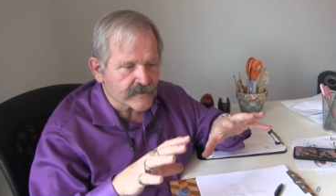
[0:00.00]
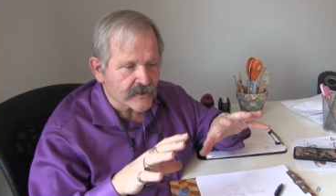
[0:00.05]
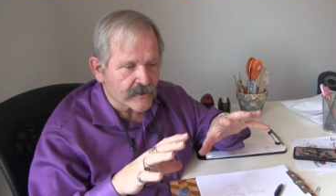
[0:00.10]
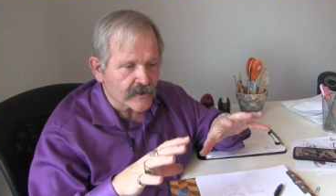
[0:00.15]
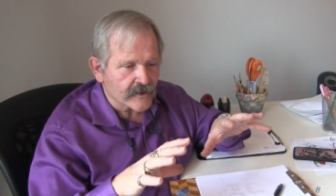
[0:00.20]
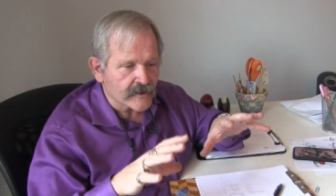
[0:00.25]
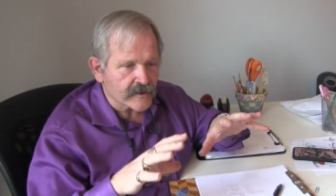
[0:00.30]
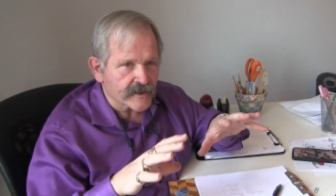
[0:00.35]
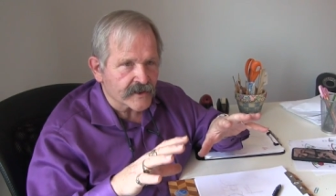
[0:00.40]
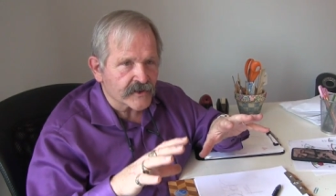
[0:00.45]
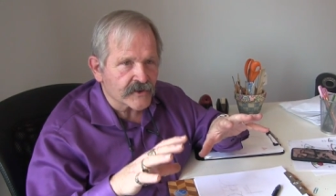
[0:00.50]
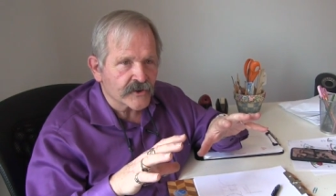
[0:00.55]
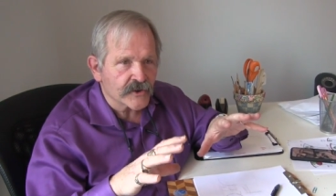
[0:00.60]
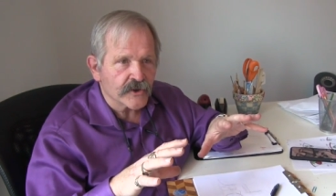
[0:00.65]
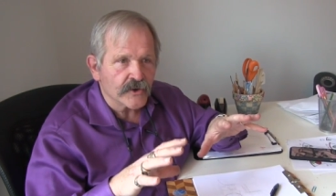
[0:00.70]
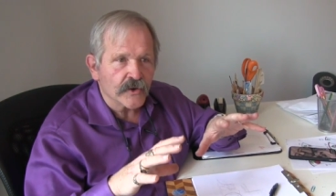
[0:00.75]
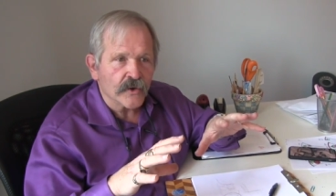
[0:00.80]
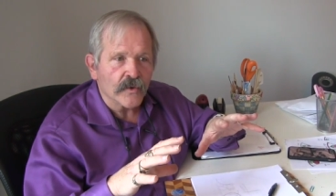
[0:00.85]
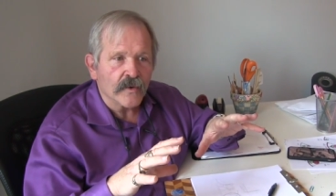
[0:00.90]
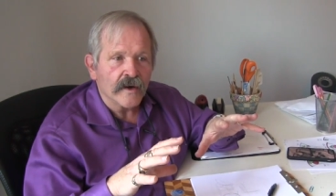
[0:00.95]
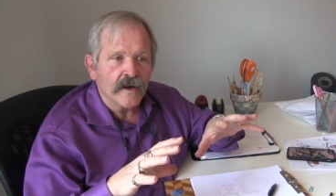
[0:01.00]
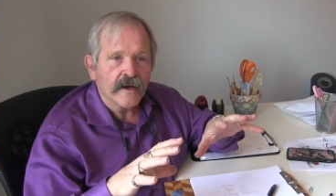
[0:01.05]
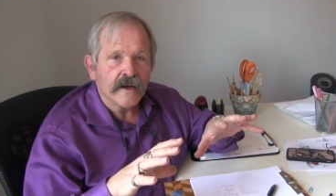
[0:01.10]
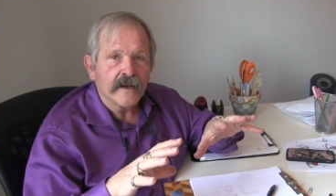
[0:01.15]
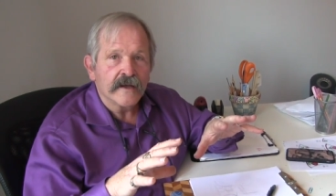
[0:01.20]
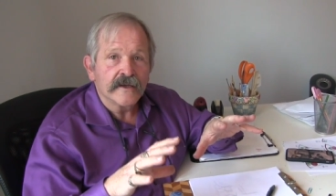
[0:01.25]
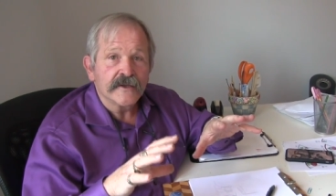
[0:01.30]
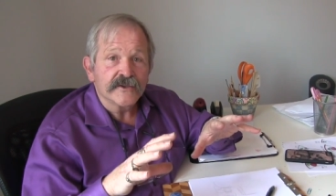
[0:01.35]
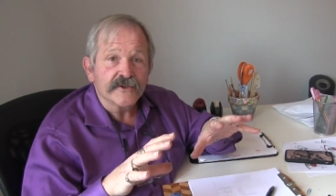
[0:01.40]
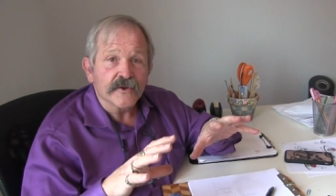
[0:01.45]
circle in two.
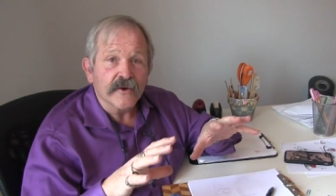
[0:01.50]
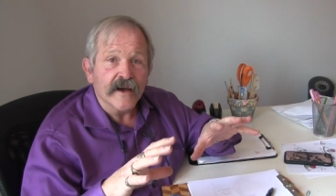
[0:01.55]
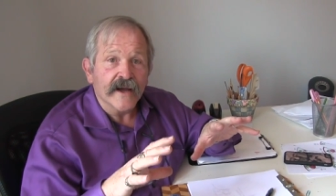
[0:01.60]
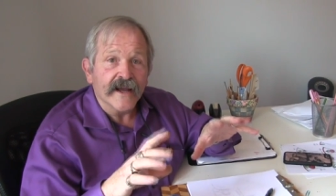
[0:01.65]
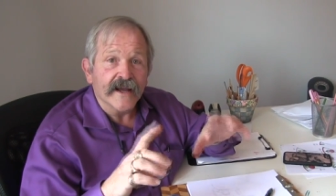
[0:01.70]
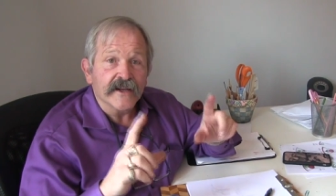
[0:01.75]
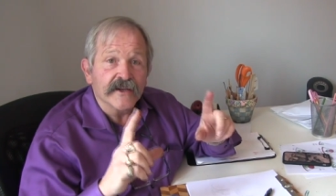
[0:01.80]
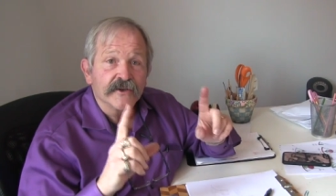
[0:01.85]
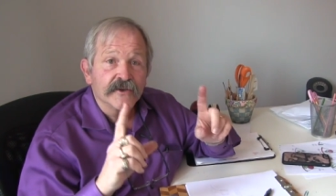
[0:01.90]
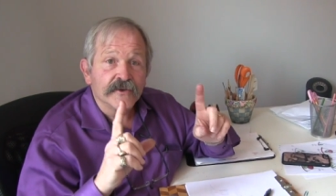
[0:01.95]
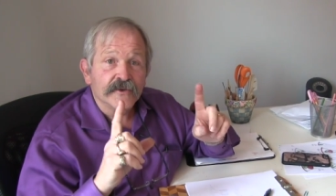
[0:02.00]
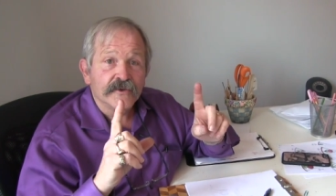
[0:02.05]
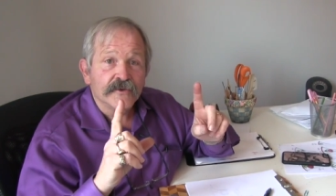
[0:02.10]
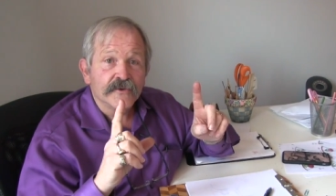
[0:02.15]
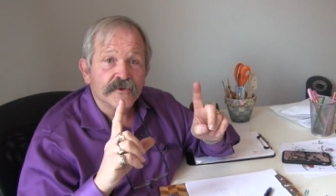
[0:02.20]
So I had